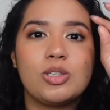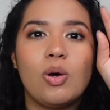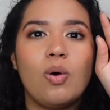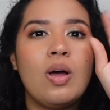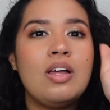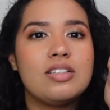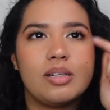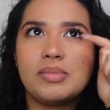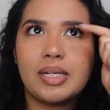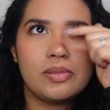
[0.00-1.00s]
so
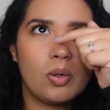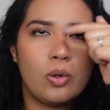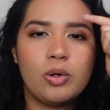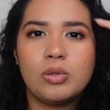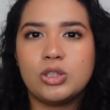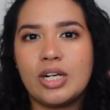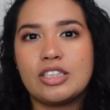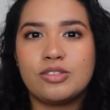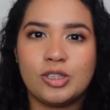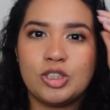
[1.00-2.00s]
sometimes the oil will
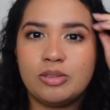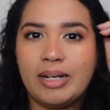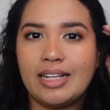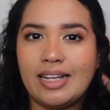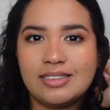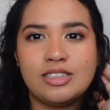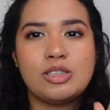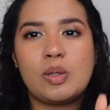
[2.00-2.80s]
transfer onto my glasses.